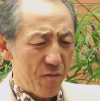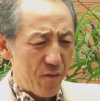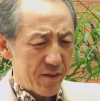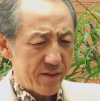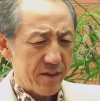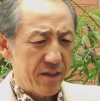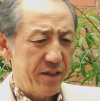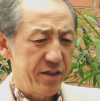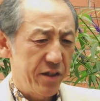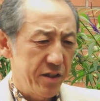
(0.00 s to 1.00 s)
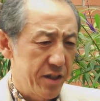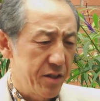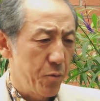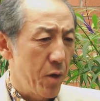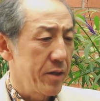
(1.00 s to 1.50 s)
first
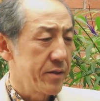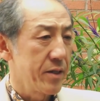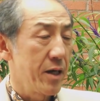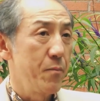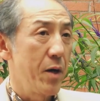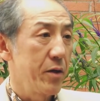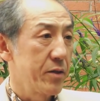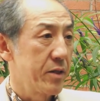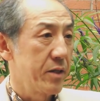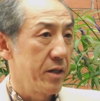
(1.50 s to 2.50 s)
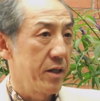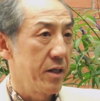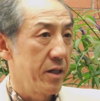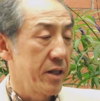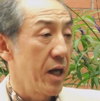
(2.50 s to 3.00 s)
research was about
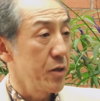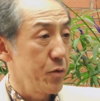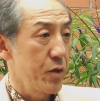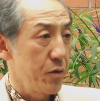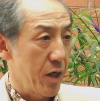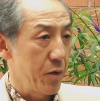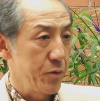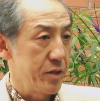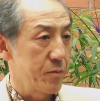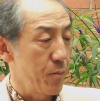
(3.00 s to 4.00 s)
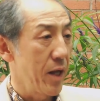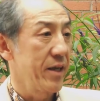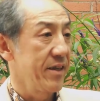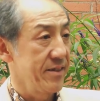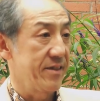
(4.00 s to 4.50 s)
Taigu Hyongen, which is
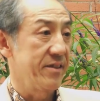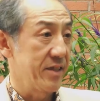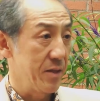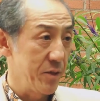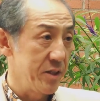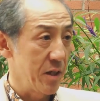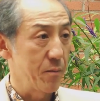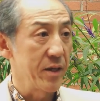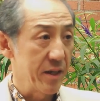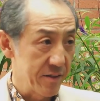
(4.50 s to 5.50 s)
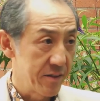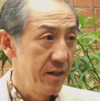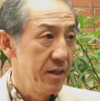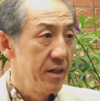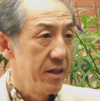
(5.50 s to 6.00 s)
politeness system in Japanese.
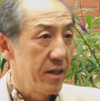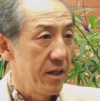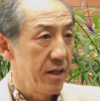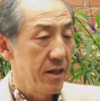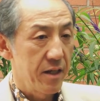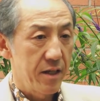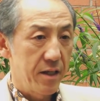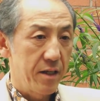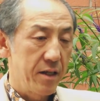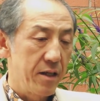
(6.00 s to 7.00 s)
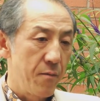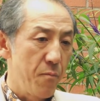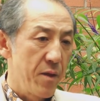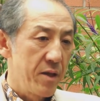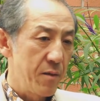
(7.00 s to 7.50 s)
The
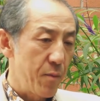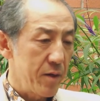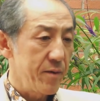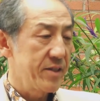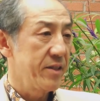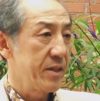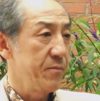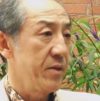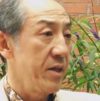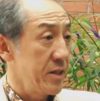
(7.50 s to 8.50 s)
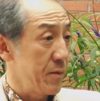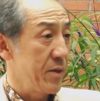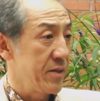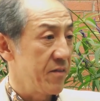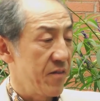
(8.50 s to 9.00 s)
politeness system in
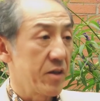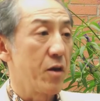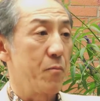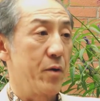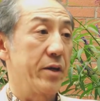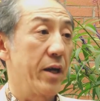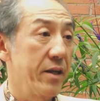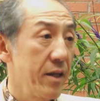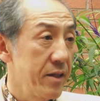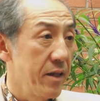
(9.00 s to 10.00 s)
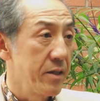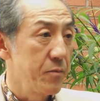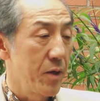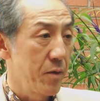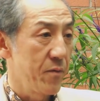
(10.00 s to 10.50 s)
Japanese is very complicated. It's
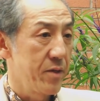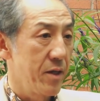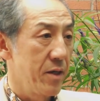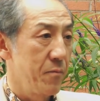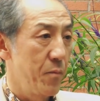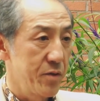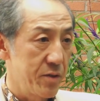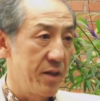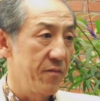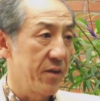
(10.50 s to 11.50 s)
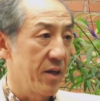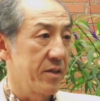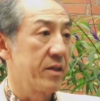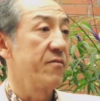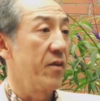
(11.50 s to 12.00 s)
one of the most
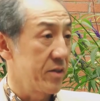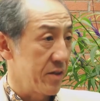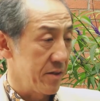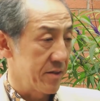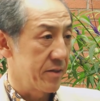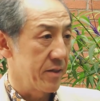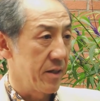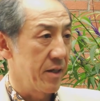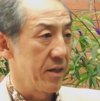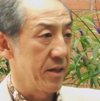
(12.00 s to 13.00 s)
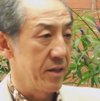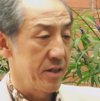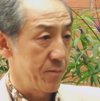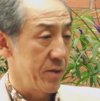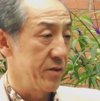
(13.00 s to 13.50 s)
difficult factors
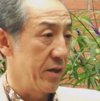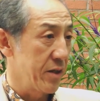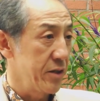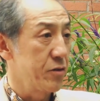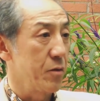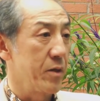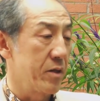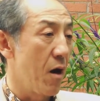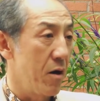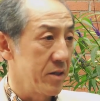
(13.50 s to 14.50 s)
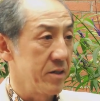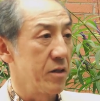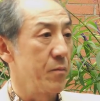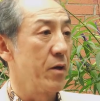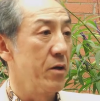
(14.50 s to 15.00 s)
in Japanese language to be taught and
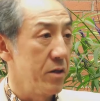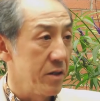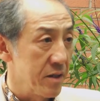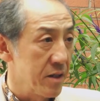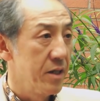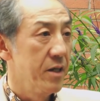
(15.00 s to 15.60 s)
to be learned.